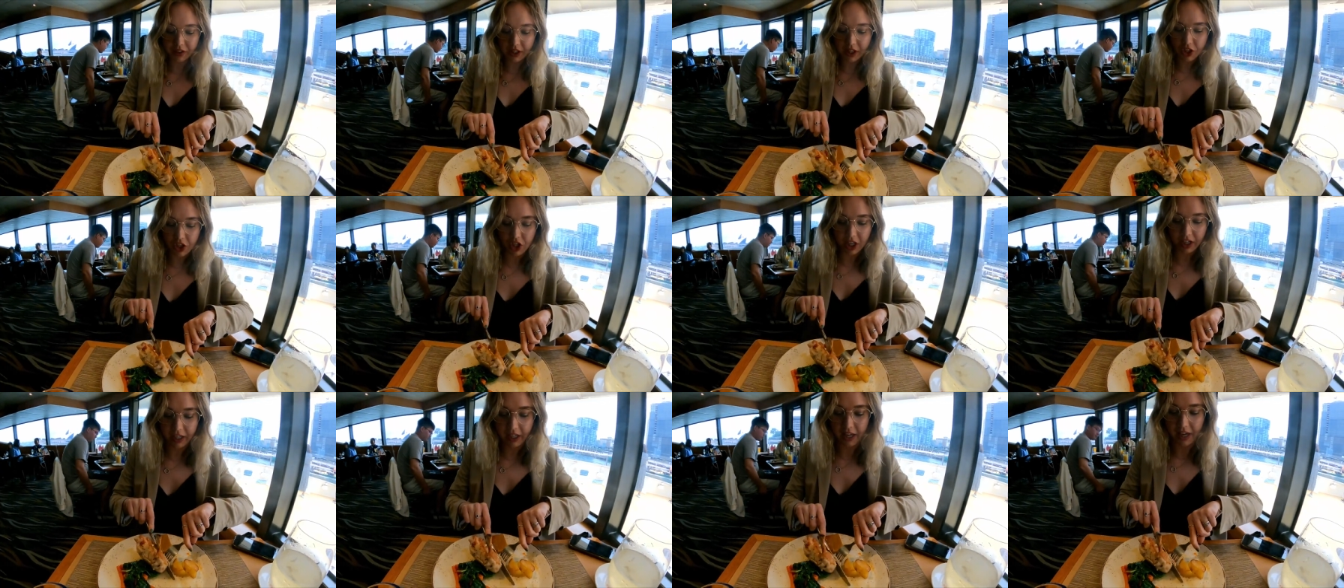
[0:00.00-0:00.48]
for
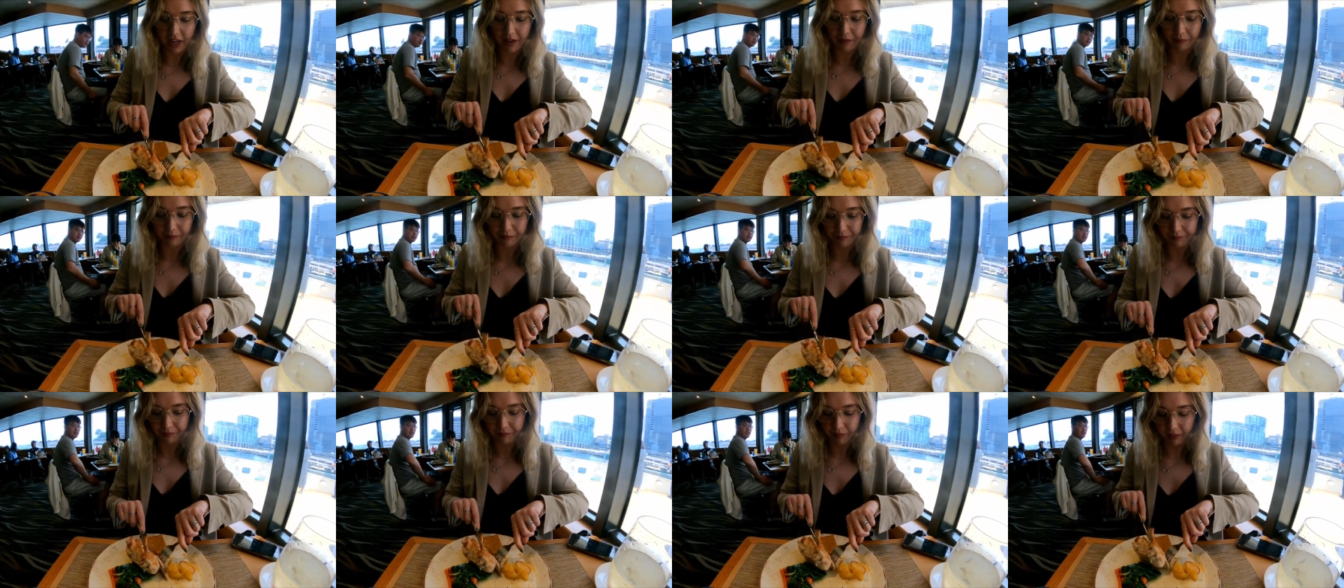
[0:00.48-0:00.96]
the
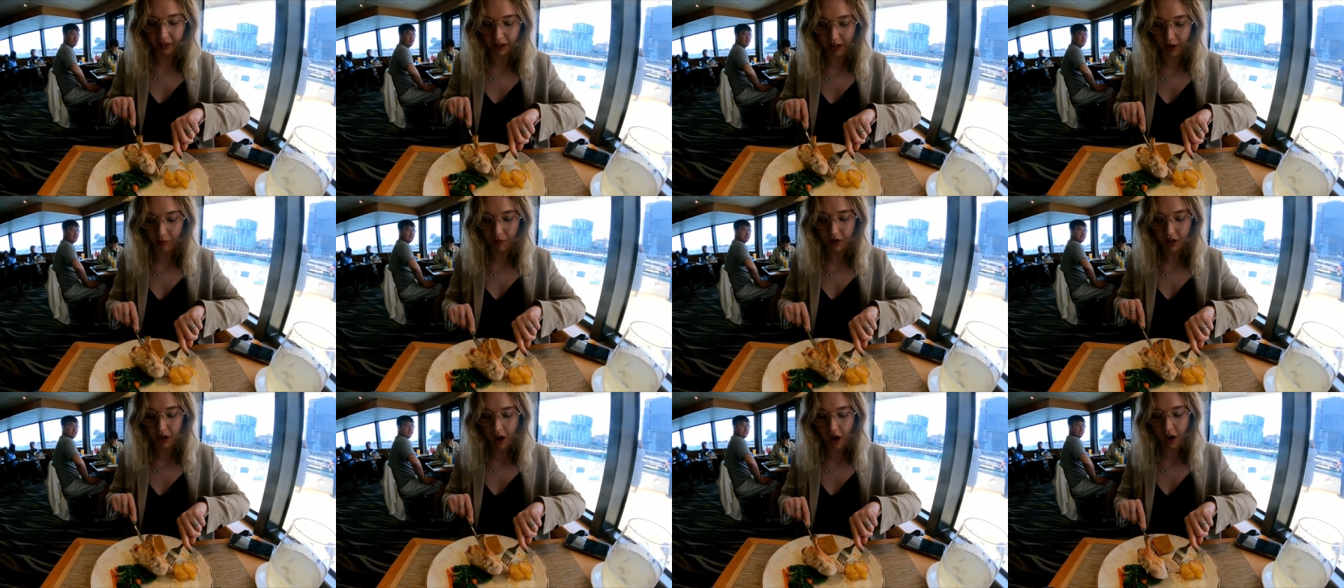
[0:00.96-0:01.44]
chicken.
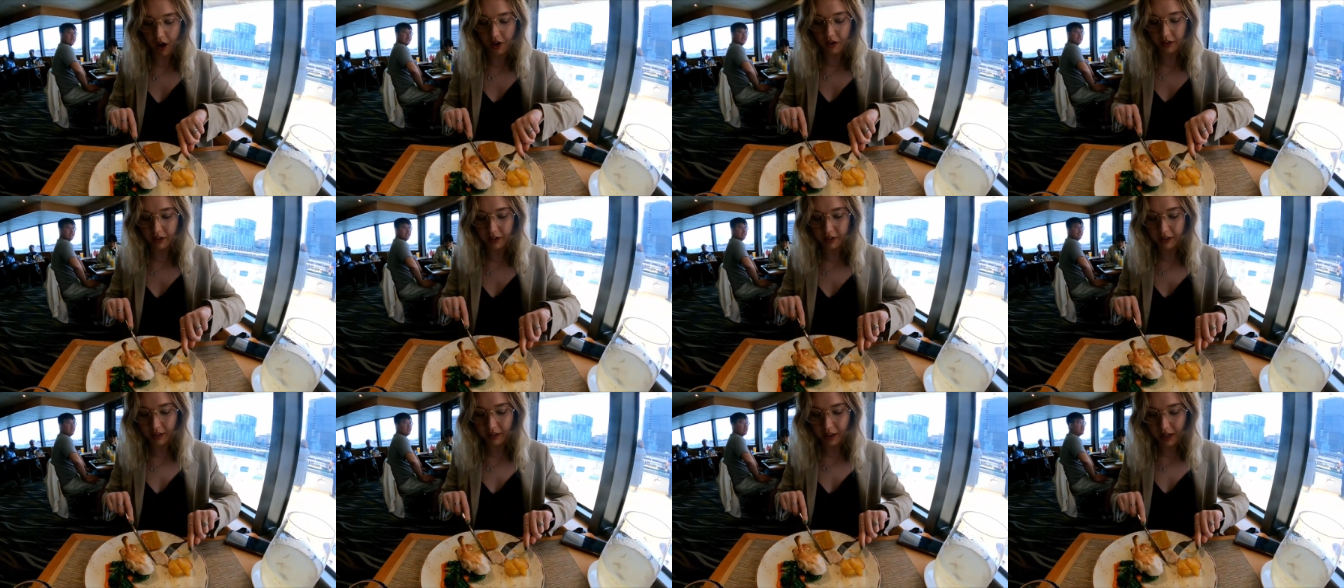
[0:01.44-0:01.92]
Here we go.
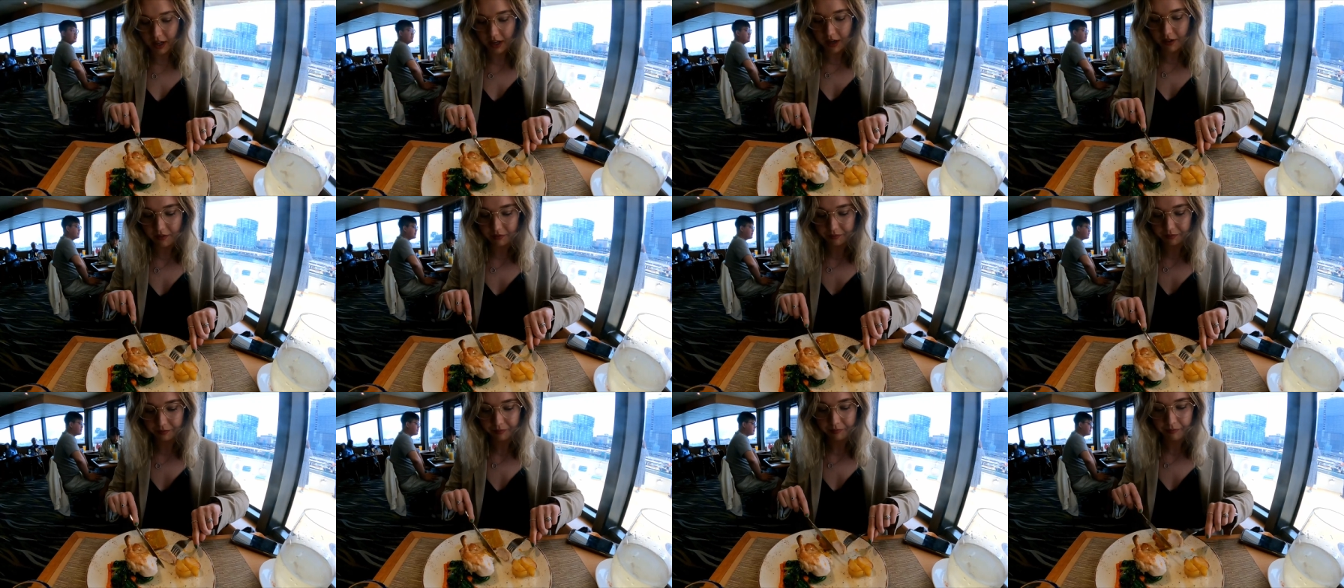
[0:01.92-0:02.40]
Let's
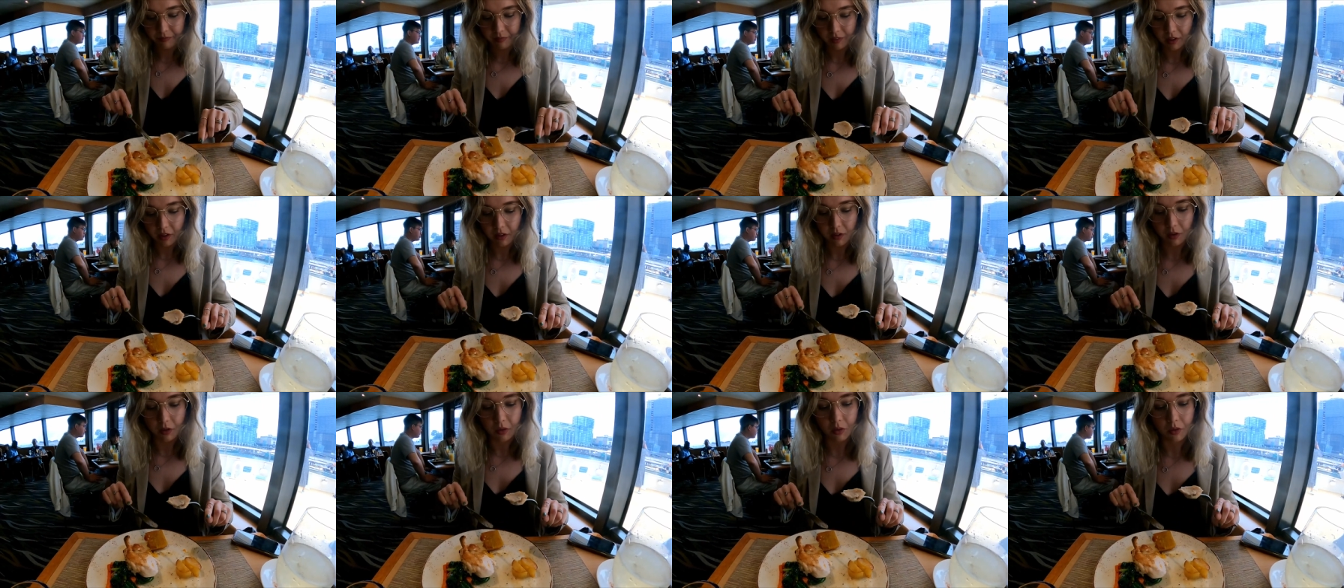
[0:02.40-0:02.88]
see.
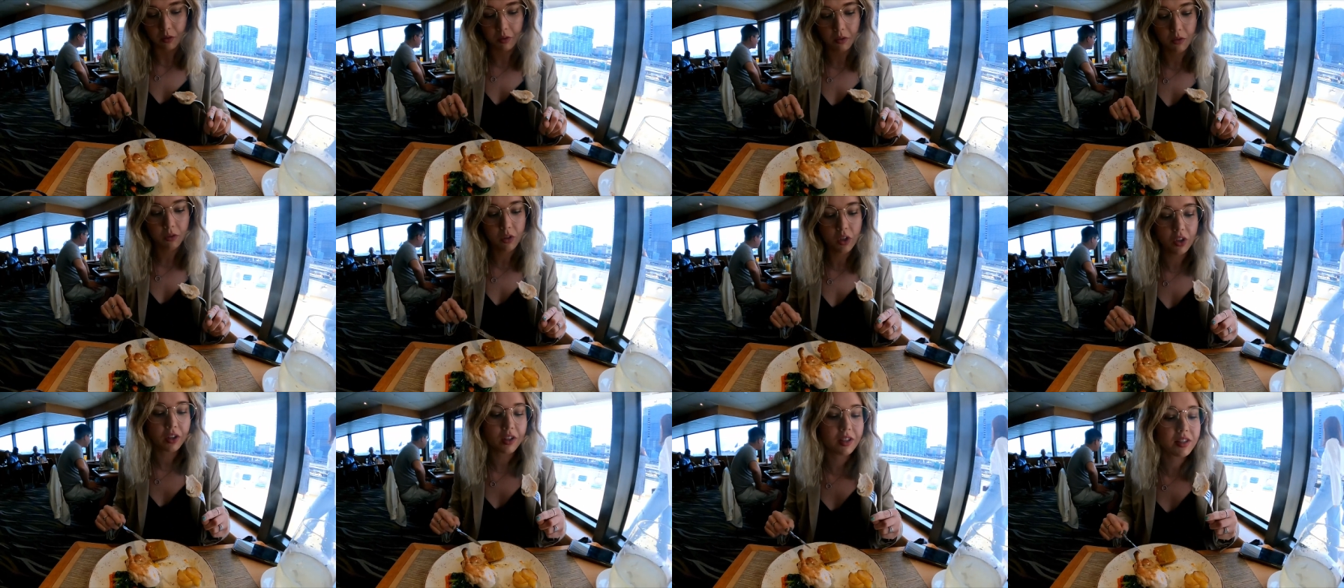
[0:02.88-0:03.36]

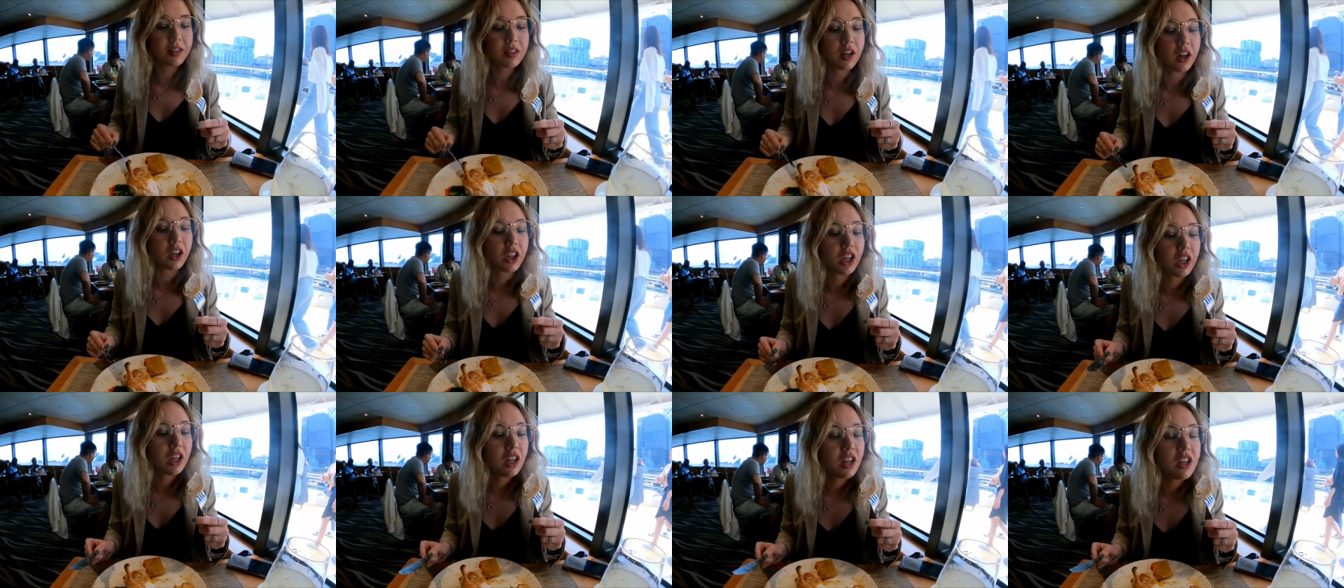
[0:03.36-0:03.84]
Oh, looks
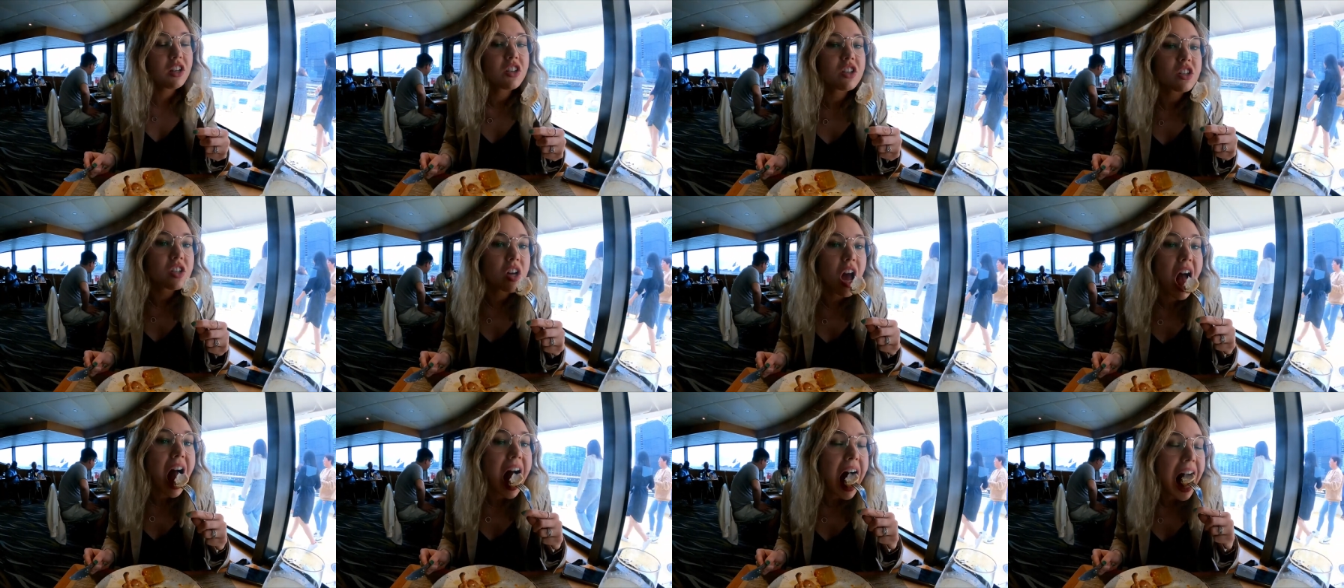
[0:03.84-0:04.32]

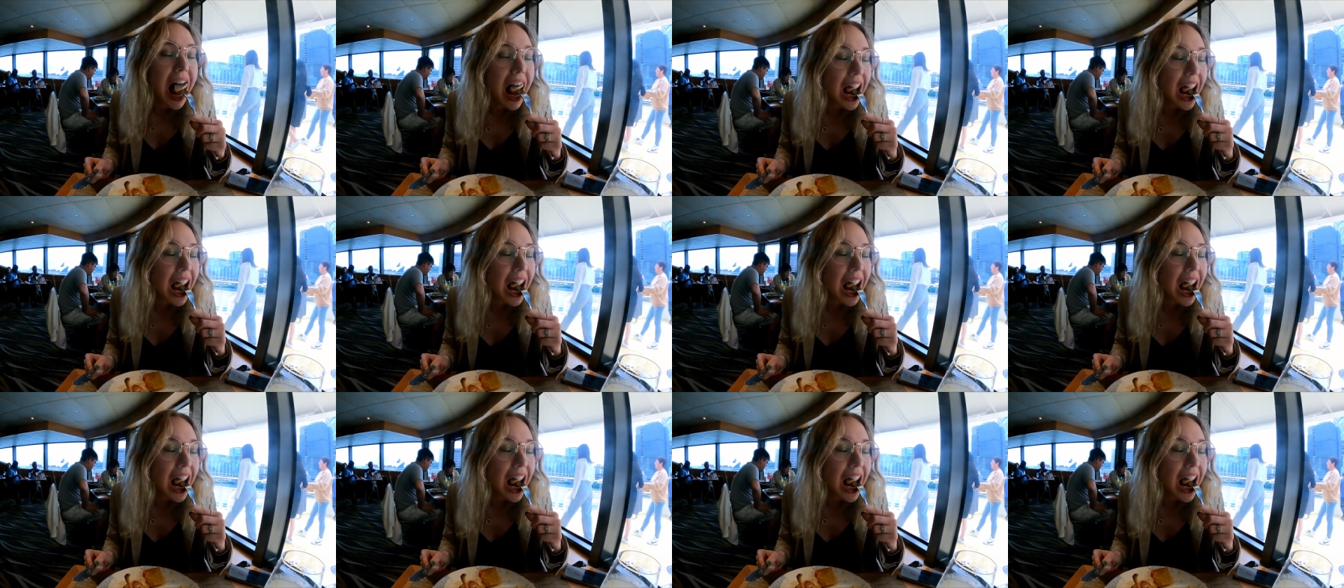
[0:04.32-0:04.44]
succulent.